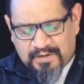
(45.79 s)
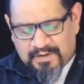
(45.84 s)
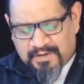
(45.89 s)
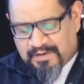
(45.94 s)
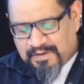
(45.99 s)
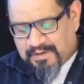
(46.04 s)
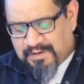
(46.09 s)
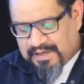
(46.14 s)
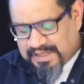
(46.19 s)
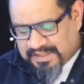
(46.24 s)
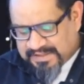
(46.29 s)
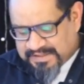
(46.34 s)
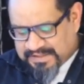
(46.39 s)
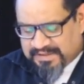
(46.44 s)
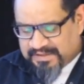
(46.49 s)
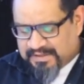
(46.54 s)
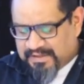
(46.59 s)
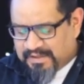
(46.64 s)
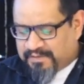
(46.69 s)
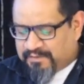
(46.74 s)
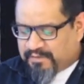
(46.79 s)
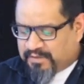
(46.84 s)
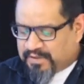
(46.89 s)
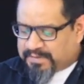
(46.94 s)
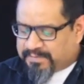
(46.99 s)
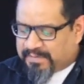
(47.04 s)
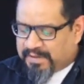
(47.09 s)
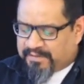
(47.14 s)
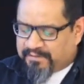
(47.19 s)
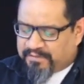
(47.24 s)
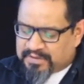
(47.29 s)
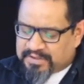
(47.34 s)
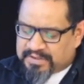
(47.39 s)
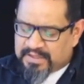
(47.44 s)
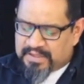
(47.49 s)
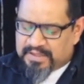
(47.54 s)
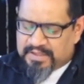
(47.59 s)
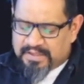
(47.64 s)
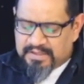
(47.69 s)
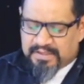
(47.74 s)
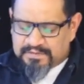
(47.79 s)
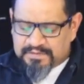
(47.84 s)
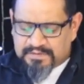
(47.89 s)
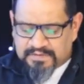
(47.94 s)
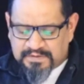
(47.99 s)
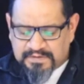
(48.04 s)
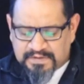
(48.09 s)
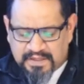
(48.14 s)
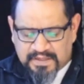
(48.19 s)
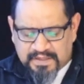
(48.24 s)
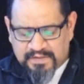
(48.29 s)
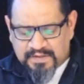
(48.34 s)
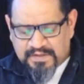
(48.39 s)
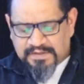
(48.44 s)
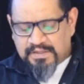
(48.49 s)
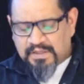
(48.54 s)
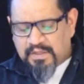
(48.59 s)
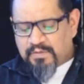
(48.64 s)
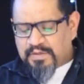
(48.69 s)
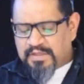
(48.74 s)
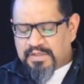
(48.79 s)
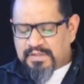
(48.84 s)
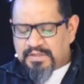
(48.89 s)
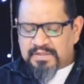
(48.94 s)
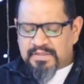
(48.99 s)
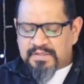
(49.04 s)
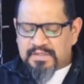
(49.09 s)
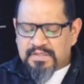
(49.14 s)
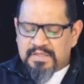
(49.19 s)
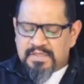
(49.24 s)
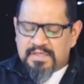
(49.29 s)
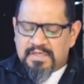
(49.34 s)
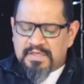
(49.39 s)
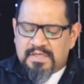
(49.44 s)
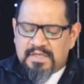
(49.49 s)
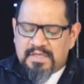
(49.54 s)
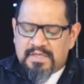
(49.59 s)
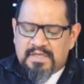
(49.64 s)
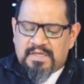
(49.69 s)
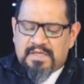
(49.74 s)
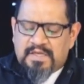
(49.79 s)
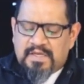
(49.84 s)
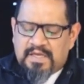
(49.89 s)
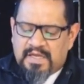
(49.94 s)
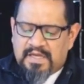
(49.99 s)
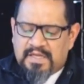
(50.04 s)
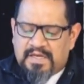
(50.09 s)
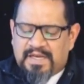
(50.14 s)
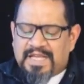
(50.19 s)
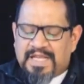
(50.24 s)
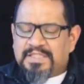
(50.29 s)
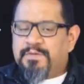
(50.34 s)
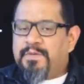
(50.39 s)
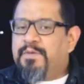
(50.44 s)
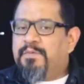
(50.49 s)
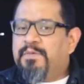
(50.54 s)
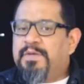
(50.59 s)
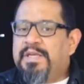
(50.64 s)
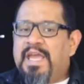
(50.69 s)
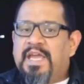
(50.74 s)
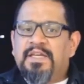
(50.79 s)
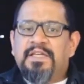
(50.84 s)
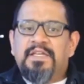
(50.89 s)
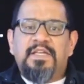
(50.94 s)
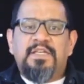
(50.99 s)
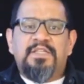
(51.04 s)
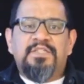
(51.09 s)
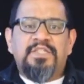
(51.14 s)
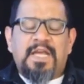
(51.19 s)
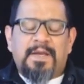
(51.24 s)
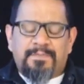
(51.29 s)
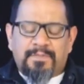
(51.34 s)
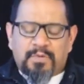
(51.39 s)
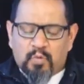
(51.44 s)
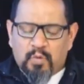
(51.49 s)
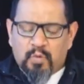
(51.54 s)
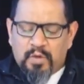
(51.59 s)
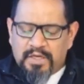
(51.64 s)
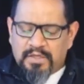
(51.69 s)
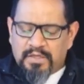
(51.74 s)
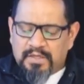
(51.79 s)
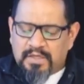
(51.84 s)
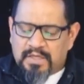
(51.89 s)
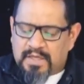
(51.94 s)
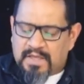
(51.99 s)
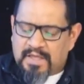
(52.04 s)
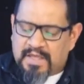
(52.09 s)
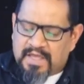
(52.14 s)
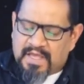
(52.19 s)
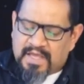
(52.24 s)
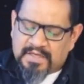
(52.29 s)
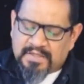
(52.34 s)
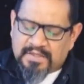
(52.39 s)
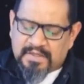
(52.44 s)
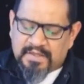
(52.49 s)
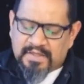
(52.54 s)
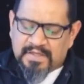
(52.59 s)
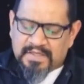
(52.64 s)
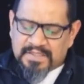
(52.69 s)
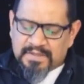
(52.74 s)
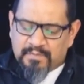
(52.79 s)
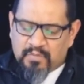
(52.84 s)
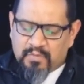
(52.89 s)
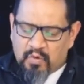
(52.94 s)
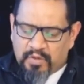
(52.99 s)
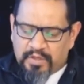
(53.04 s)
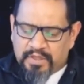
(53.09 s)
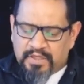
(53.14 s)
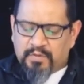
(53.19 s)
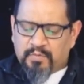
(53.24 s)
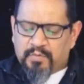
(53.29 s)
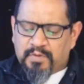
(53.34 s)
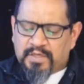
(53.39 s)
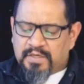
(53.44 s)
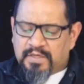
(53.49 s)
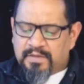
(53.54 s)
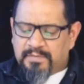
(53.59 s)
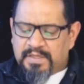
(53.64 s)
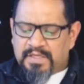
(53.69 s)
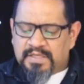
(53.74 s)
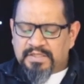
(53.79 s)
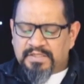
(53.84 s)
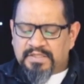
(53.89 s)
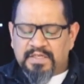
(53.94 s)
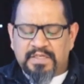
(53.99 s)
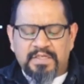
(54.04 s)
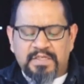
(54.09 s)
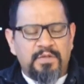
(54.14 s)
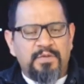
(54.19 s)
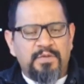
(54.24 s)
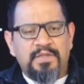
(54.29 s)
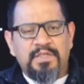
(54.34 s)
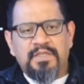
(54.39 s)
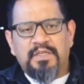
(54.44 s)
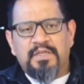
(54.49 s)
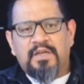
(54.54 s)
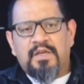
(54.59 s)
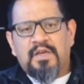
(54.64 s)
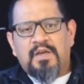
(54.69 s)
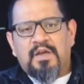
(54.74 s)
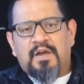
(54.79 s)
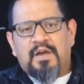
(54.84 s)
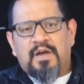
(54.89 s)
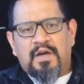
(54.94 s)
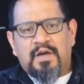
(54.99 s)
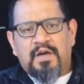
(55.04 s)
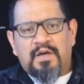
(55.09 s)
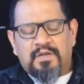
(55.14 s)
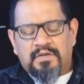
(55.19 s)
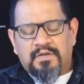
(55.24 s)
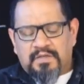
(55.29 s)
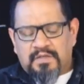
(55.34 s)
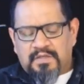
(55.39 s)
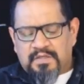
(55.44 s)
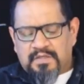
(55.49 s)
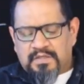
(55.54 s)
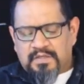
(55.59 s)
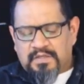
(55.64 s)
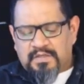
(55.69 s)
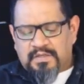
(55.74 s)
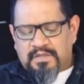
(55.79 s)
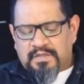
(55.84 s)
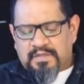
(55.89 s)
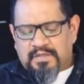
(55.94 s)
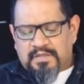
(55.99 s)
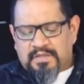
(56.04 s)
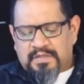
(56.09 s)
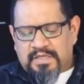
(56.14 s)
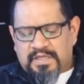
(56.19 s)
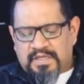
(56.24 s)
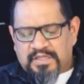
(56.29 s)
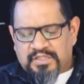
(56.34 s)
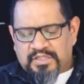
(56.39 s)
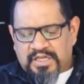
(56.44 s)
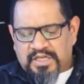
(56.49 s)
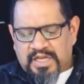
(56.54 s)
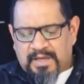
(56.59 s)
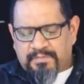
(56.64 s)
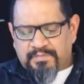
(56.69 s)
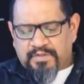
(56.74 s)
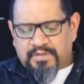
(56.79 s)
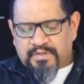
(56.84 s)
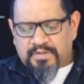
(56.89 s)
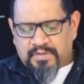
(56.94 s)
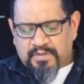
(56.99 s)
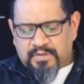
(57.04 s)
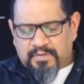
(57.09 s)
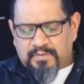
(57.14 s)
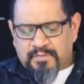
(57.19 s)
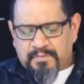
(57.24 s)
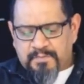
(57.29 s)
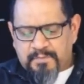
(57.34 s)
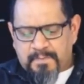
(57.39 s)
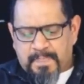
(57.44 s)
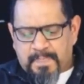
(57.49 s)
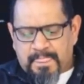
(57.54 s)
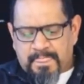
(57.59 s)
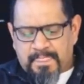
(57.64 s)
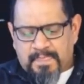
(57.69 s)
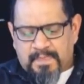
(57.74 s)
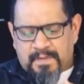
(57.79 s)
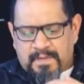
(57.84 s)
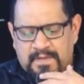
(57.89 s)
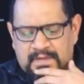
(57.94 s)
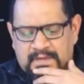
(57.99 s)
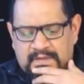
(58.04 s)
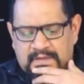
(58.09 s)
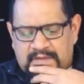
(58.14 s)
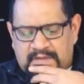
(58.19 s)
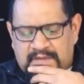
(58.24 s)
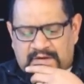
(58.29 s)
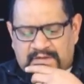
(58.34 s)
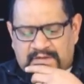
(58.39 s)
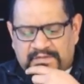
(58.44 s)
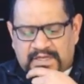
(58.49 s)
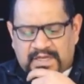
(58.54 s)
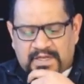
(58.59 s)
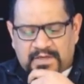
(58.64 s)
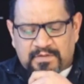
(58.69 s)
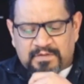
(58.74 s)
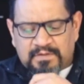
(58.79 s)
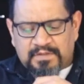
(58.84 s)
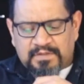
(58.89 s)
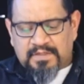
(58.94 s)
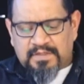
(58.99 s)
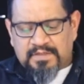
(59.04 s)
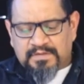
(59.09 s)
our lesson, our verse-by-verse study of Second Thessalonians. And last week we ended chapter one, and this morning we're going to be continuing on in chapter two. I've titled